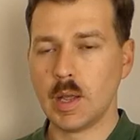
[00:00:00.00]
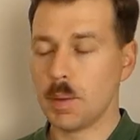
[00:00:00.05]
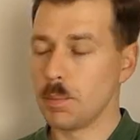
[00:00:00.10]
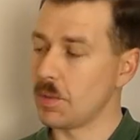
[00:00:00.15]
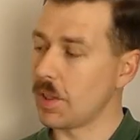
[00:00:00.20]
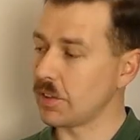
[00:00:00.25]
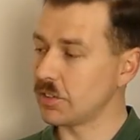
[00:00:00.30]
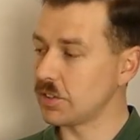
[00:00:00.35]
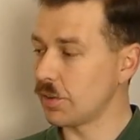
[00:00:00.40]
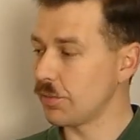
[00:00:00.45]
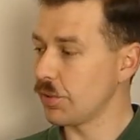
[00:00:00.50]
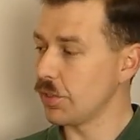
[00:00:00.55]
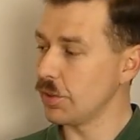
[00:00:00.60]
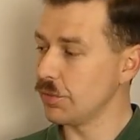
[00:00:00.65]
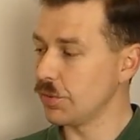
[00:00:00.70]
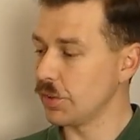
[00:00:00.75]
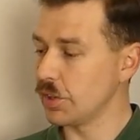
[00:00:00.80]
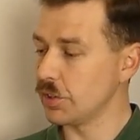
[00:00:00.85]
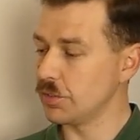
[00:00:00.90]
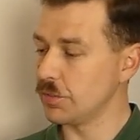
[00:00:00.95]
But that's everything
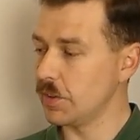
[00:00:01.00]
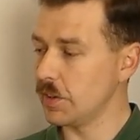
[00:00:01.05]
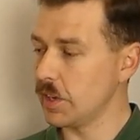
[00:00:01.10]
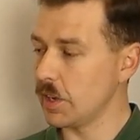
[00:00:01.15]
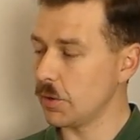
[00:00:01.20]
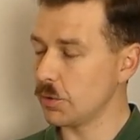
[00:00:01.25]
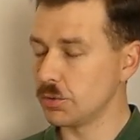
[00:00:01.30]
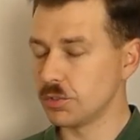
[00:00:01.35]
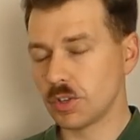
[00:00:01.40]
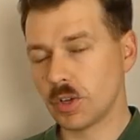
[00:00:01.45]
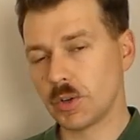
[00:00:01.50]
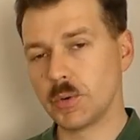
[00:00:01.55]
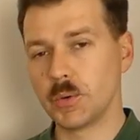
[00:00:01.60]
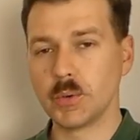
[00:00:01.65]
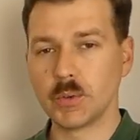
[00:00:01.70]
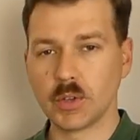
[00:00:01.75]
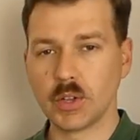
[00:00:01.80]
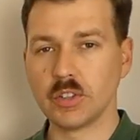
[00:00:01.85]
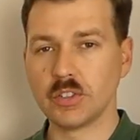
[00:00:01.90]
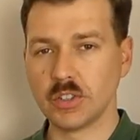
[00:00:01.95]
for this video, so
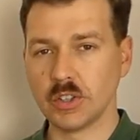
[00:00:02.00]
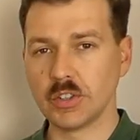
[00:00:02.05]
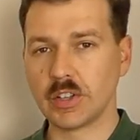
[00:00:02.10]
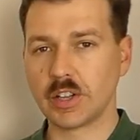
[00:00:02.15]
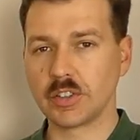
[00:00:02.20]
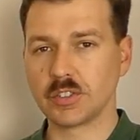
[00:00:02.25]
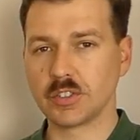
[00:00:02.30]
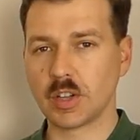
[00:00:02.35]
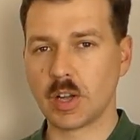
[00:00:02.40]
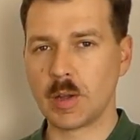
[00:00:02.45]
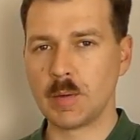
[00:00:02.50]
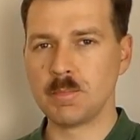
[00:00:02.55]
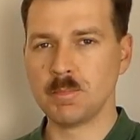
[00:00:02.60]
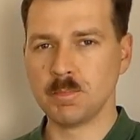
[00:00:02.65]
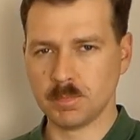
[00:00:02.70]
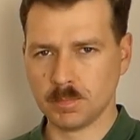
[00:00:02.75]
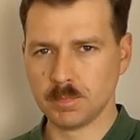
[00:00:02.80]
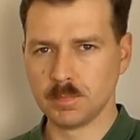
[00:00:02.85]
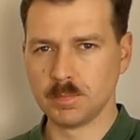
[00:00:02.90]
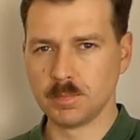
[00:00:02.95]
until next time,
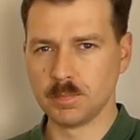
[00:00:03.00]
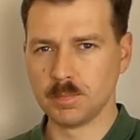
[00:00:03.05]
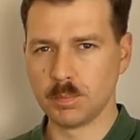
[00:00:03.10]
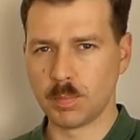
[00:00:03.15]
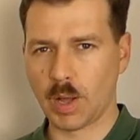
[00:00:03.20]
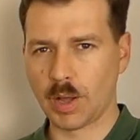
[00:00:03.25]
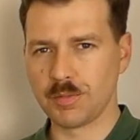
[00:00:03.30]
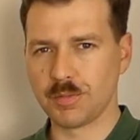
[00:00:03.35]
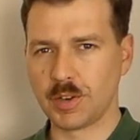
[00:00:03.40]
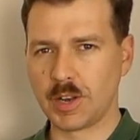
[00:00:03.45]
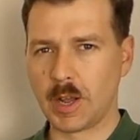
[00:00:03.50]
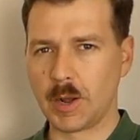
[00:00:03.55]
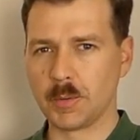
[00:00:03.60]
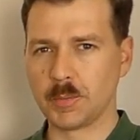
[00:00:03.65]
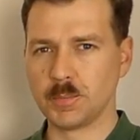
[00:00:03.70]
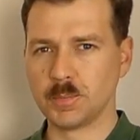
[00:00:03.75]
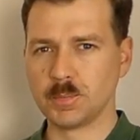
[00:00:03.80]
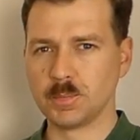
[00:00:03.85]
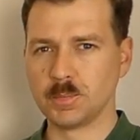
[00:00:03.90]
bye for now.